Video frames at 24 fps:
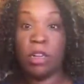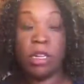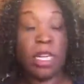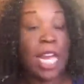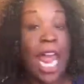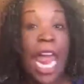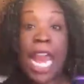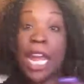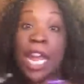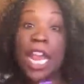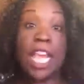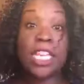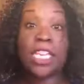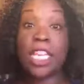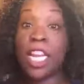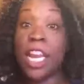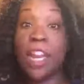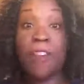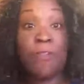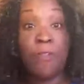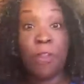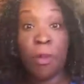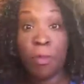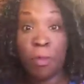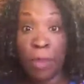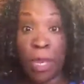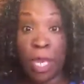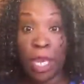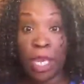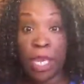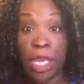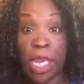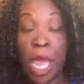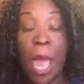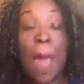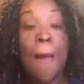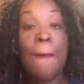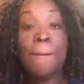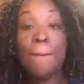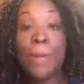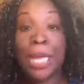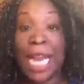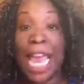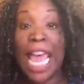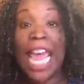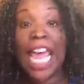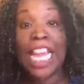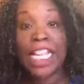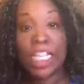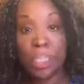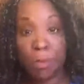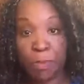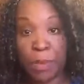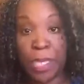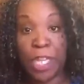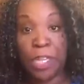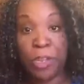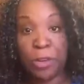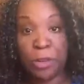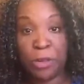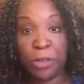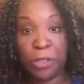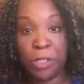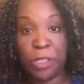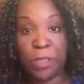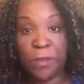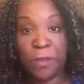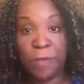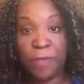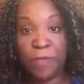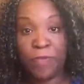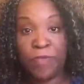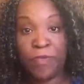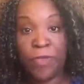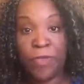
Not necessarily for me, but I had speakers.